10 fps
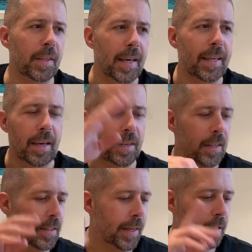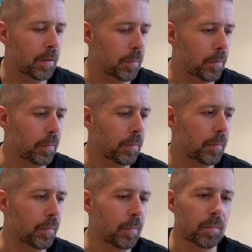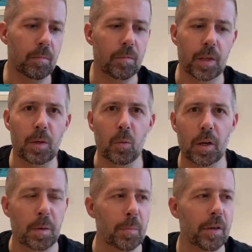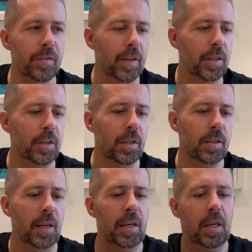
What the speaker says: press the return key. See, working perfectly, as you can see.